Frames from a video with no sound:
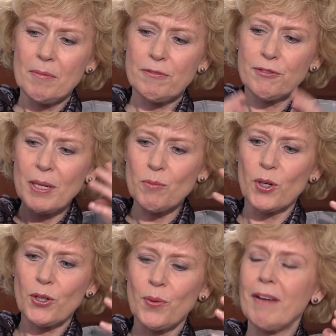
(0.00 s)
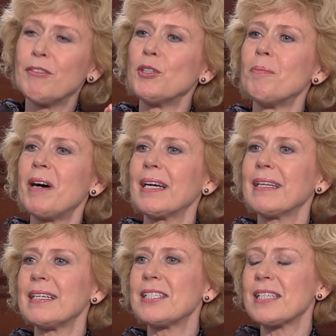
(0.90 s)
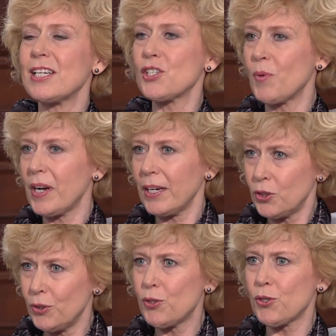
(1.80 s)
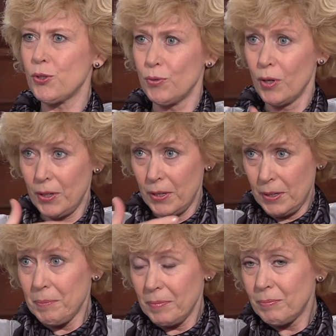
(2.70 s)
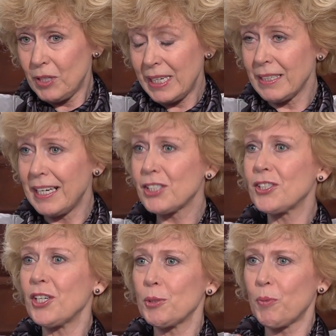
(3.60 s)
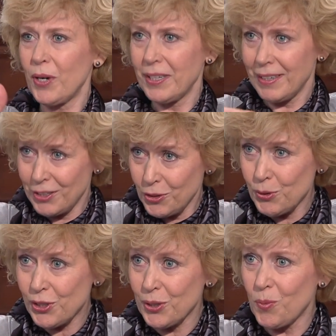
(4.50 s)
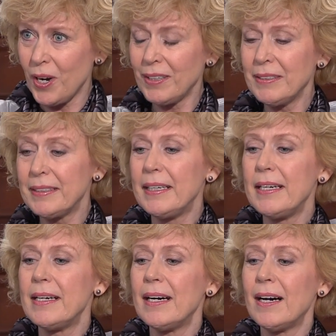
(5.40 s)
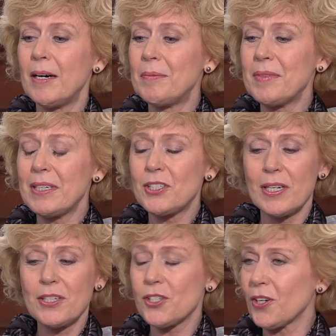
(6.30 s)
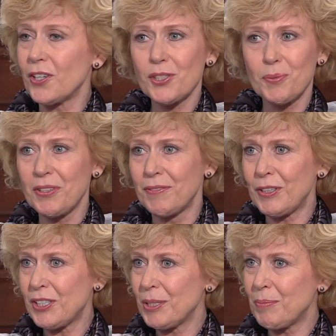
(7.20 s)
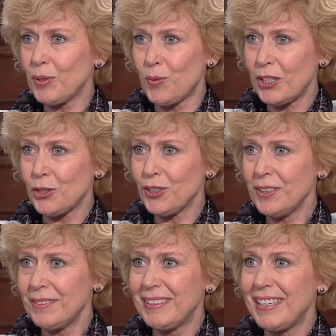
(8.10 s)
framework you have in your mind that says, when I choose to take the next touch point and use it well, it starts with a very simple question.